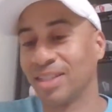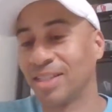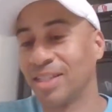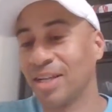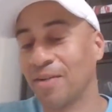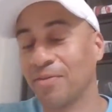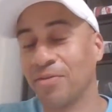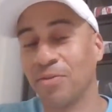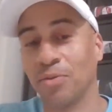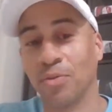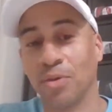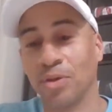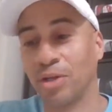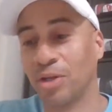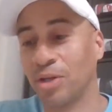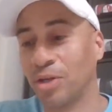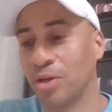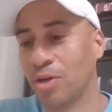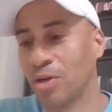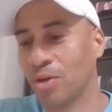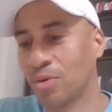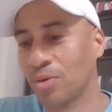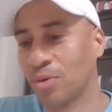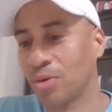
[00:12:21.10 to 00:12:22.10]
Definitely want to
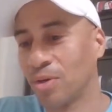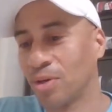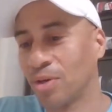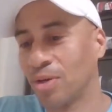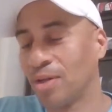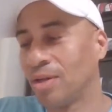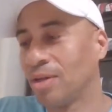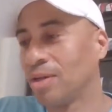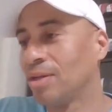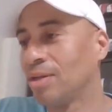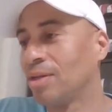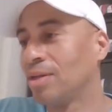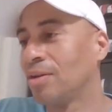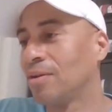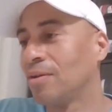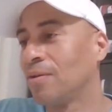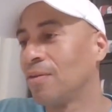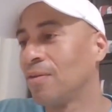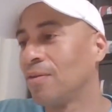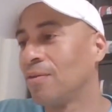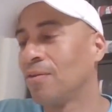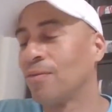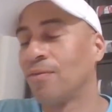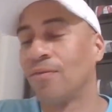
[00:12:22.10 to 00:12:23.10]
know.
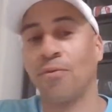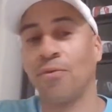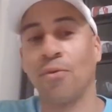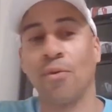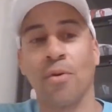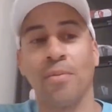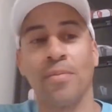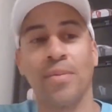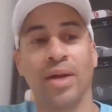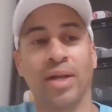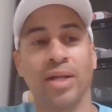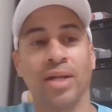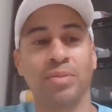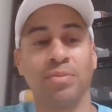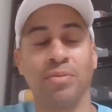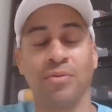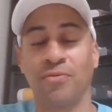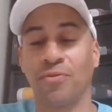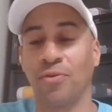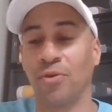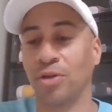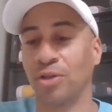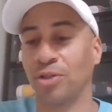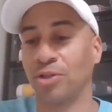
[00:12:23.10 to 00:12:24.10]
4 minutes
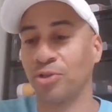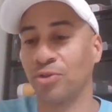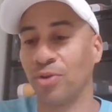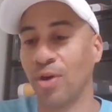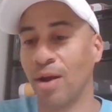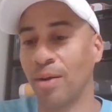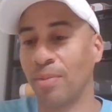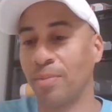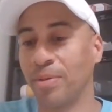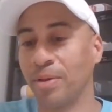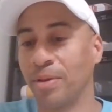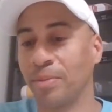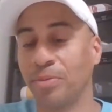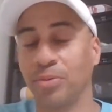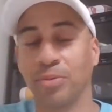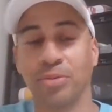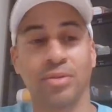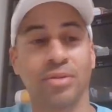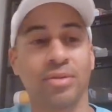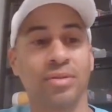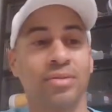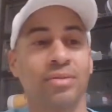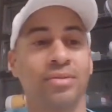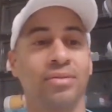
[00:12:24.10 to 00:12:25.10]
before the drop,
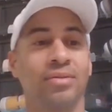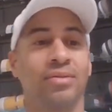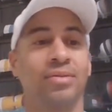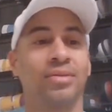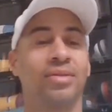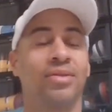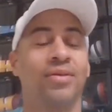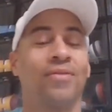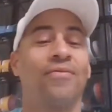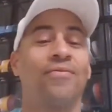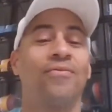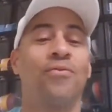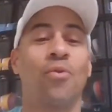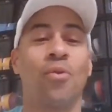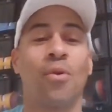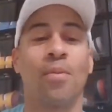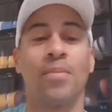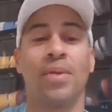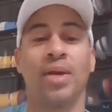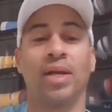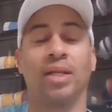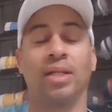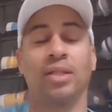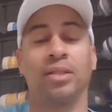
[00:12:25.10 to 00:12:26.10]
peoples. 4
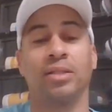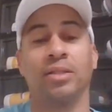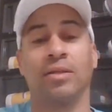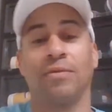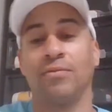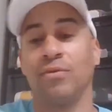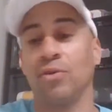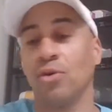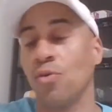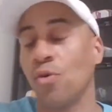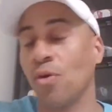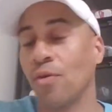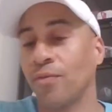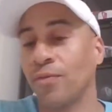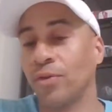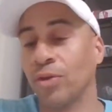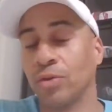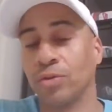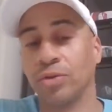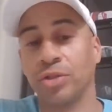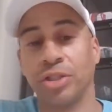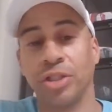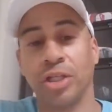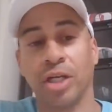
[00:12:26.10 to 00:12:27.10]
minutes if you're going for
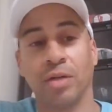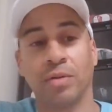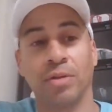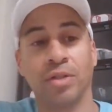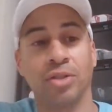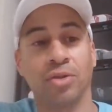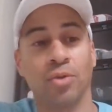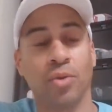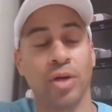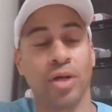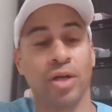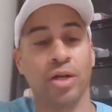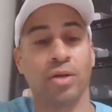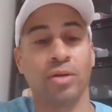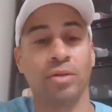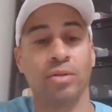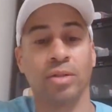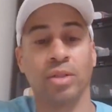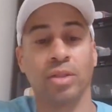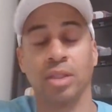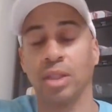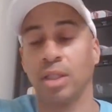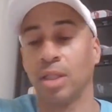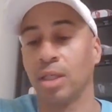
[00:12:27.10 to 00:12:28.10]
those cherry 12s.